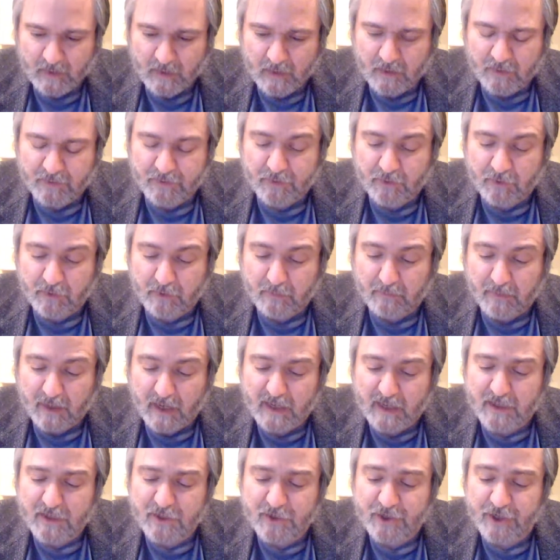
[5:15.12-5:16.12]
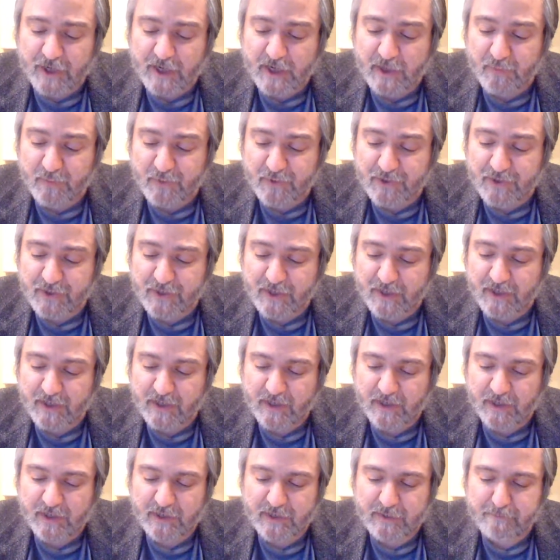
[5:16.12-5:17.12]
So the modern change we see
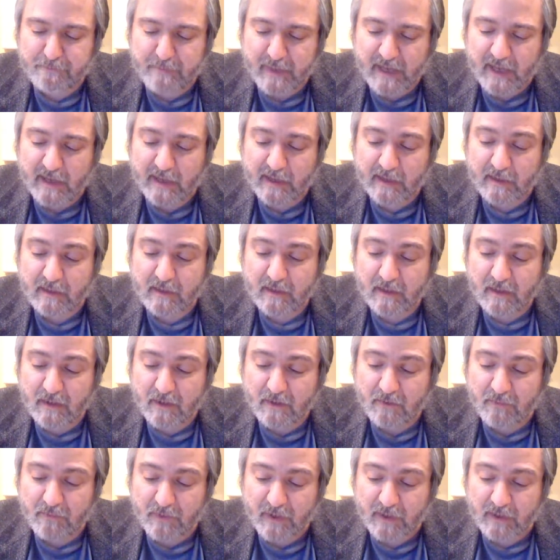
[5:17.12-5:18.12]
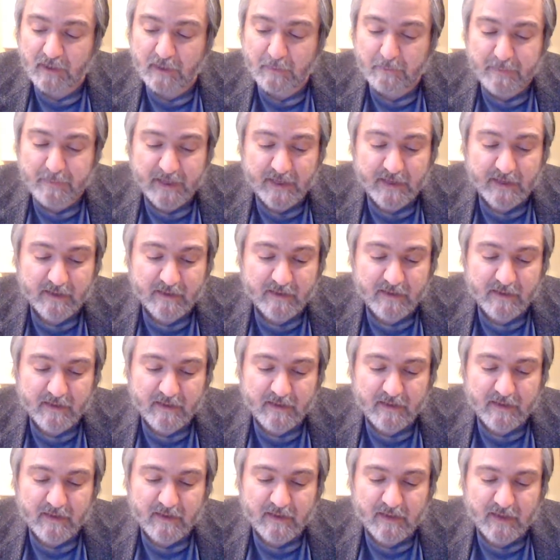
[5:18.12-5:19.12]
is big, really big,
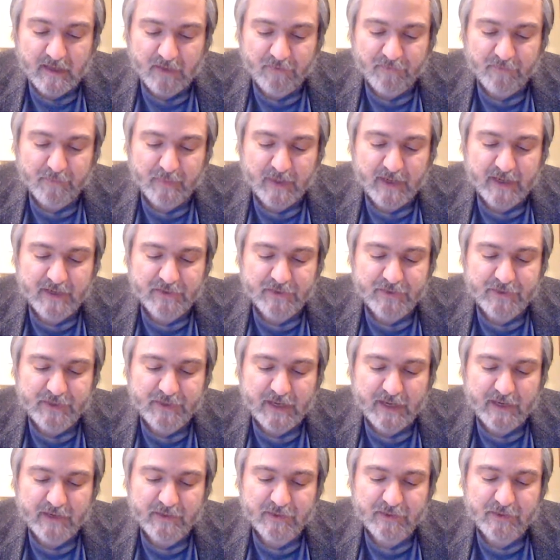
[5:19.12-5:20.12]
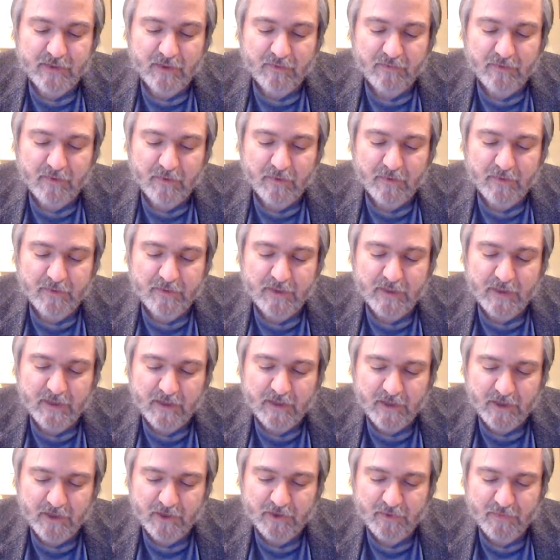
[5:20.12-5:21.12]
even by the standards of Earth's
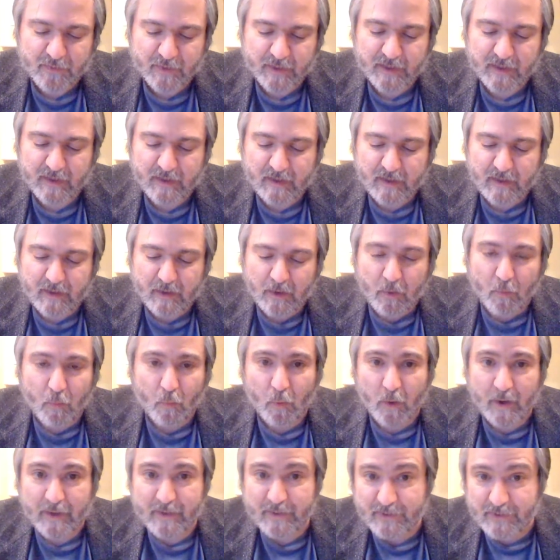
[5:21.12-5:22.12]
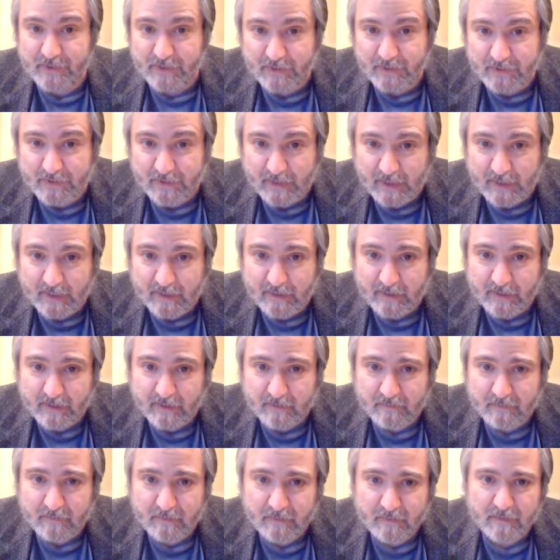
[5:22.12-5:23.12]
history. What is he saying
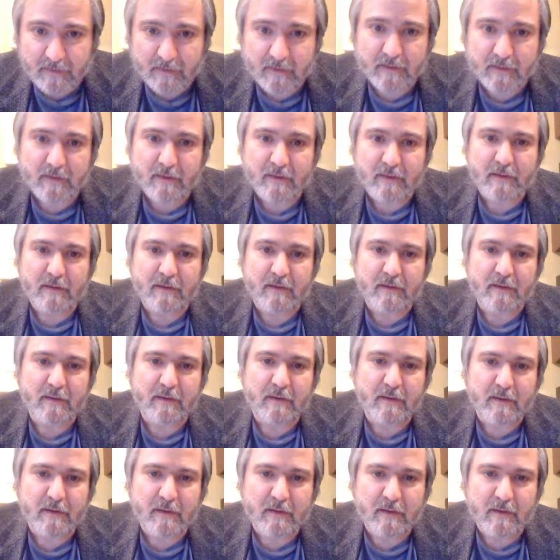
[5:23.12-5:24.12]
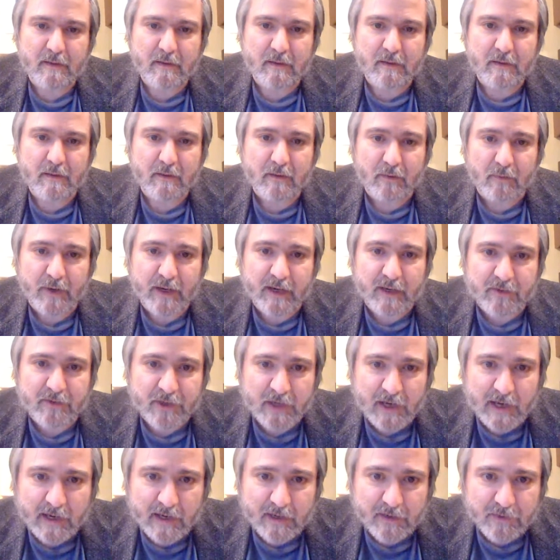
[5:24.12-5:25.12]
there? The rate of
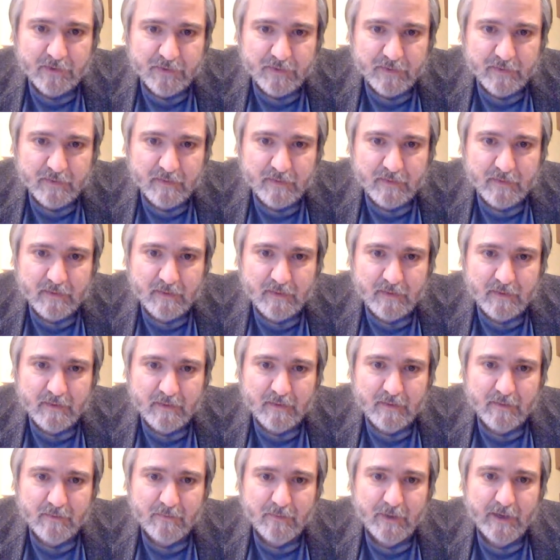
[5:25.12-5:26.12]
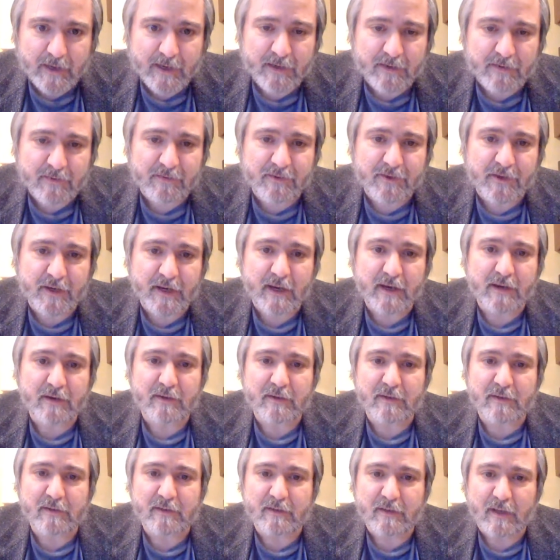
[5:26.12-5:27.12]
change. Rate of change
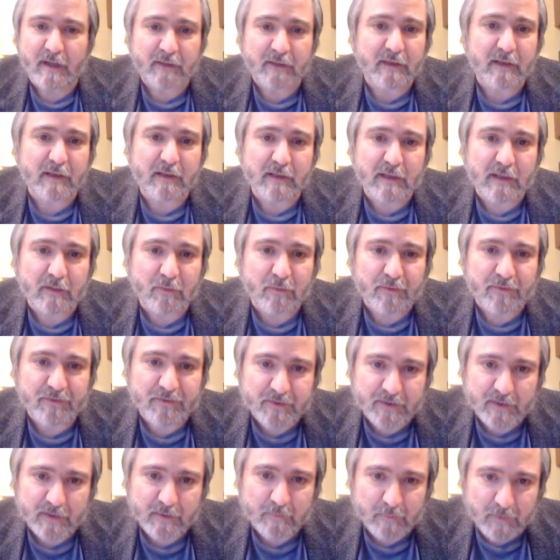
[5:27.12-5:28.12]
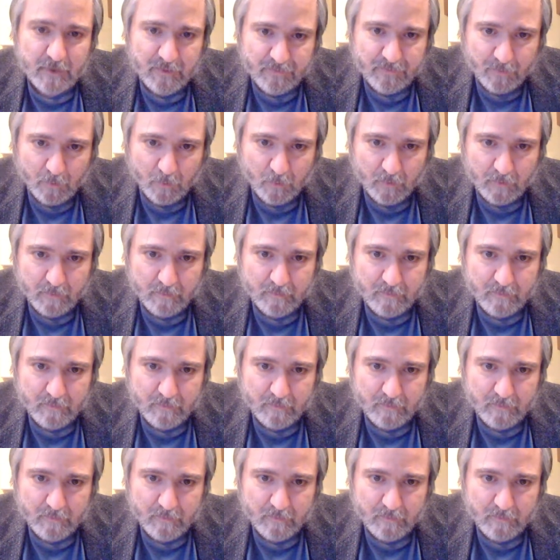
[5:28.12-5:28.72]
is nothing like we've seen before.